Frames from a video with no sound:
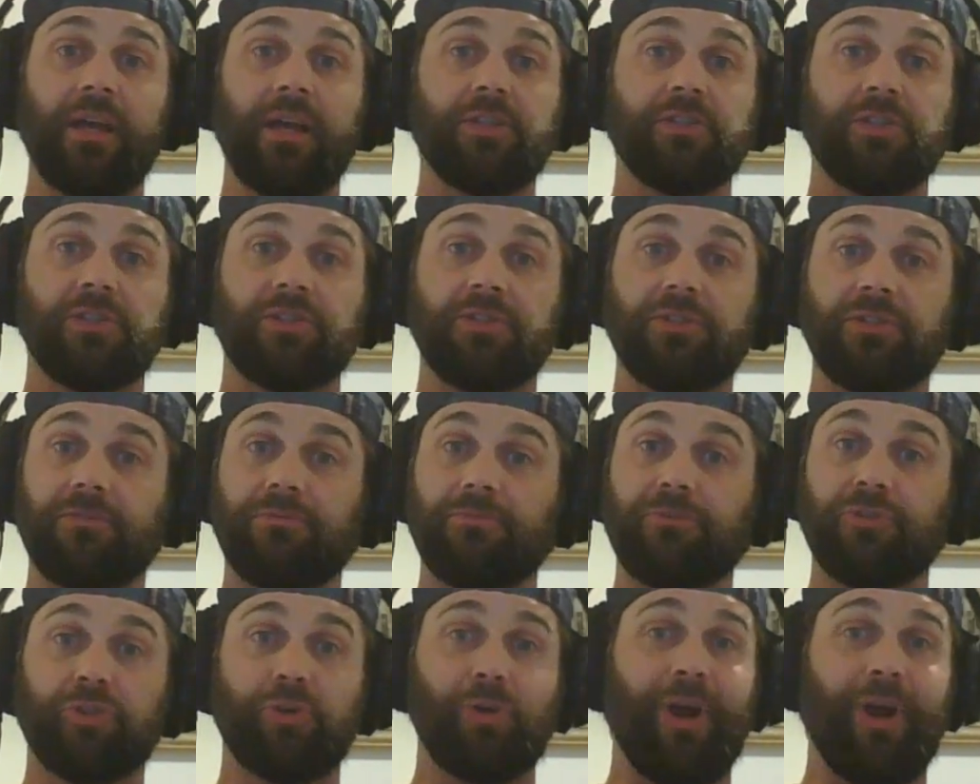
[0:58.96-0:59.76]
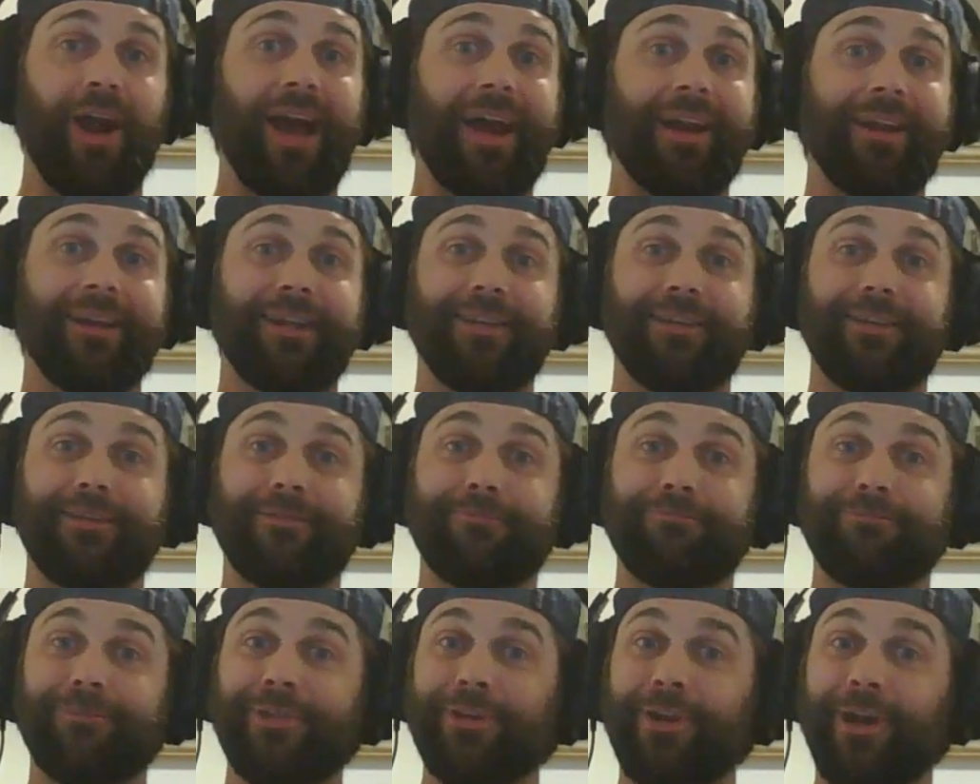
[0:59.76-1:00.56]
Just try to,
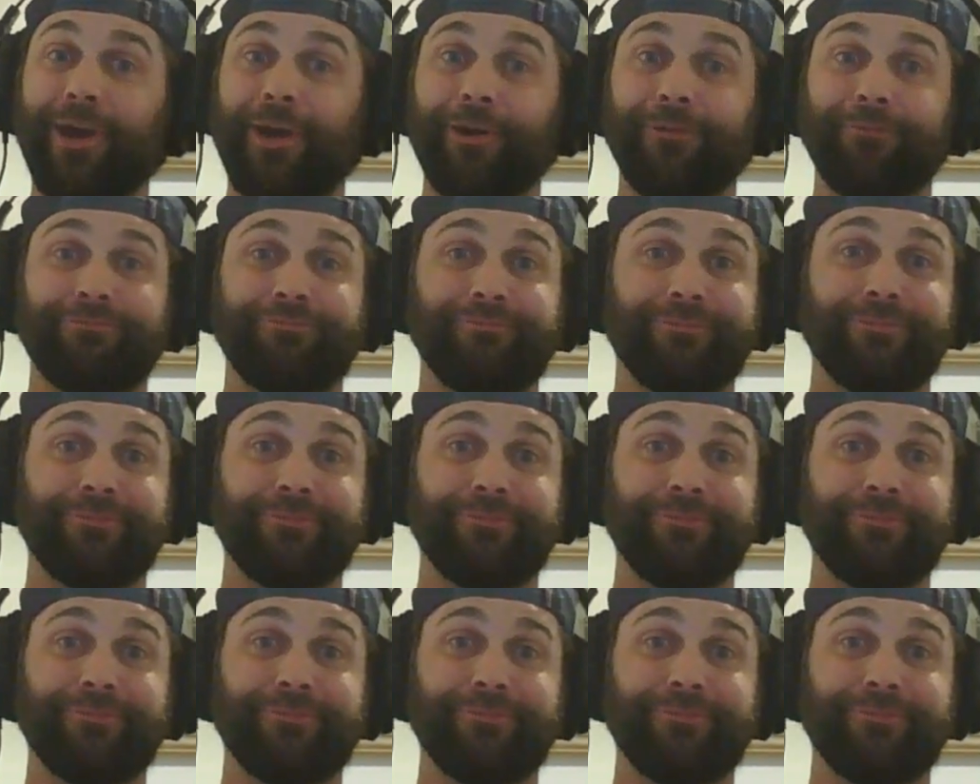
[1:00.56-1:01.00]
you know,